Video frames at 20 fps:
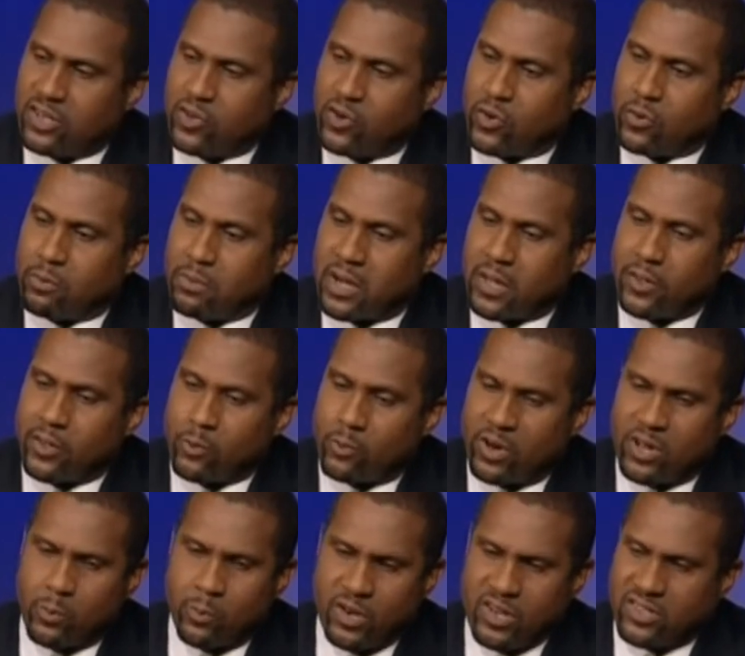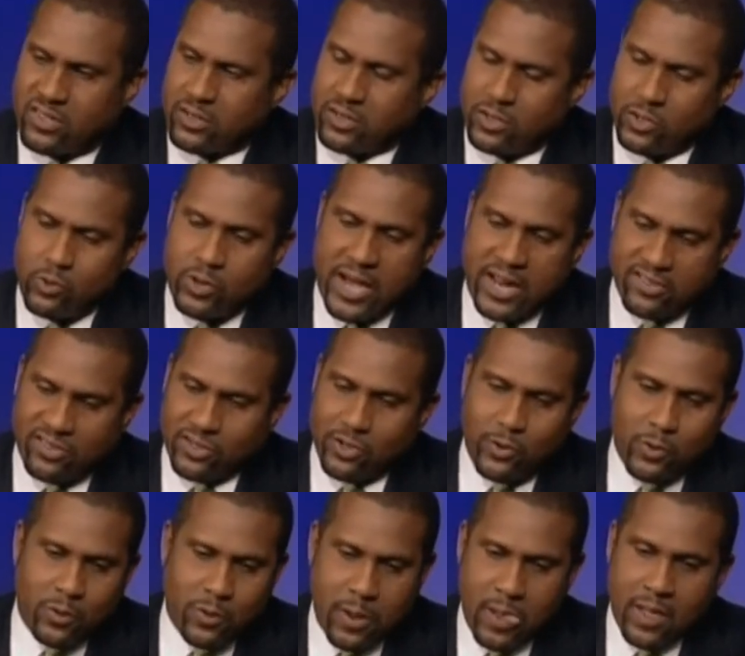that your mother, one of the reasons you got
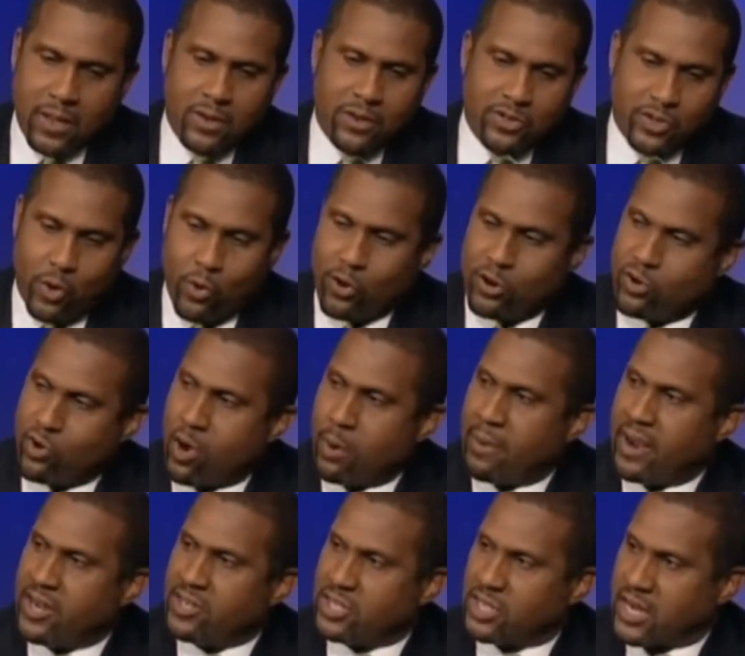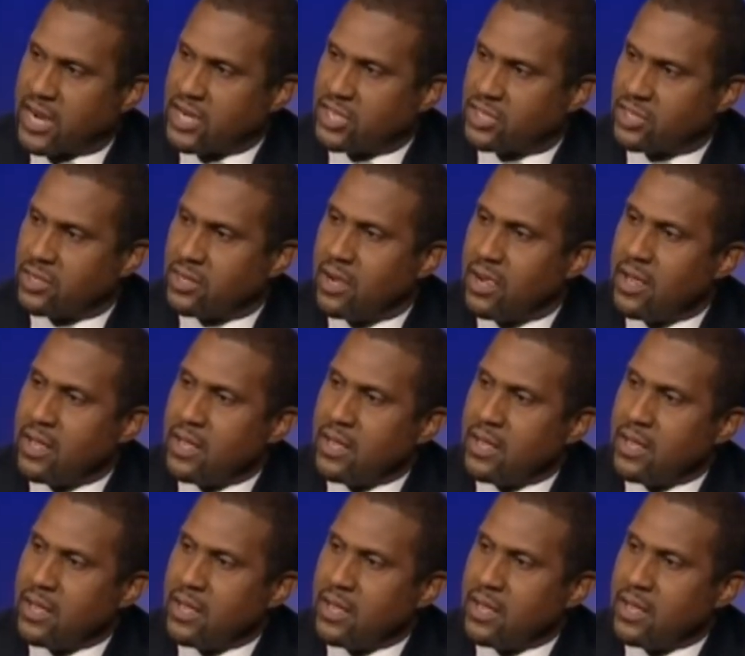so turned on by education